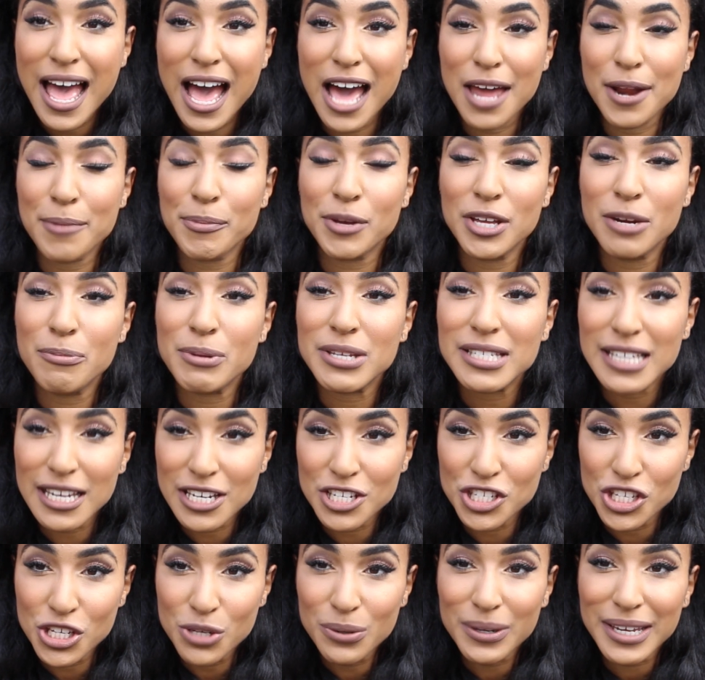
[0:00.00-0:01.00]
and I'm going to be
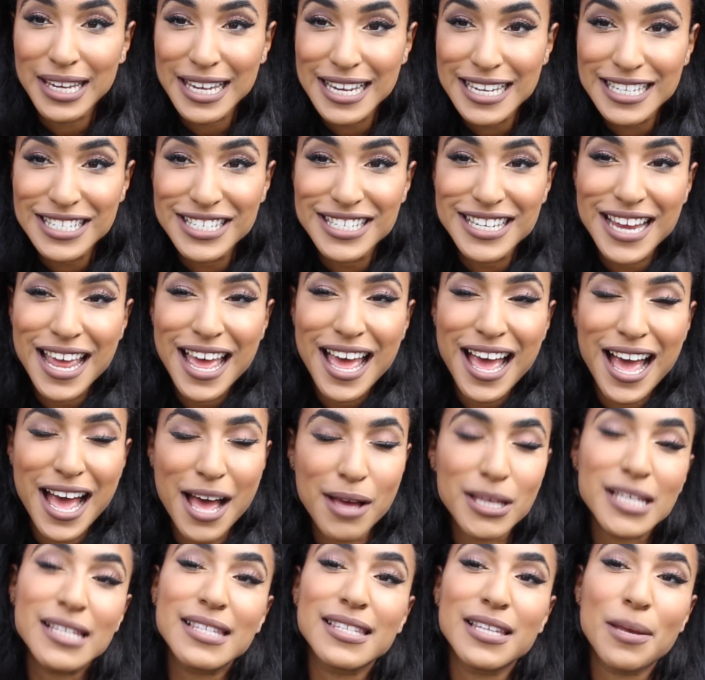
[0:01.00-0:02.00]
sending you each
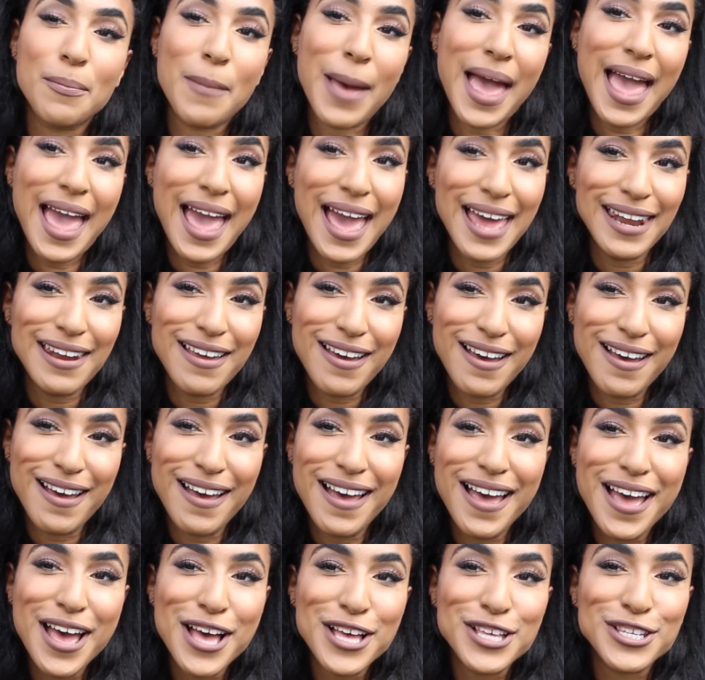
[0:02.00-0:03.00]
some
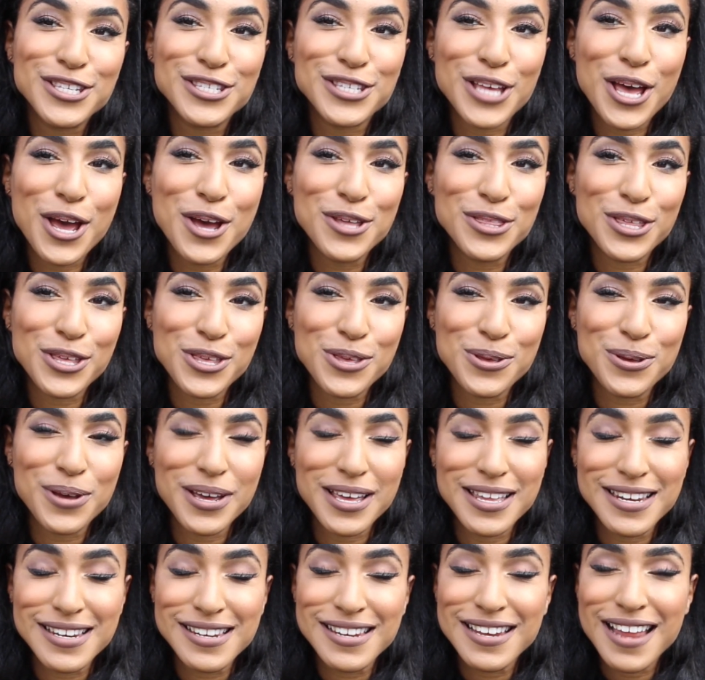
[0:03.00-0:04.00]
henna so that you
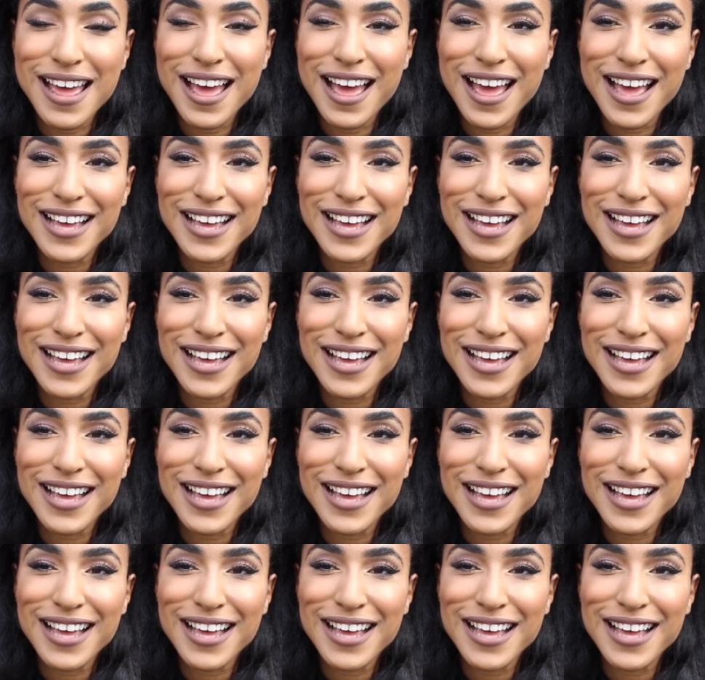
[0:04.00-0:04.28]
can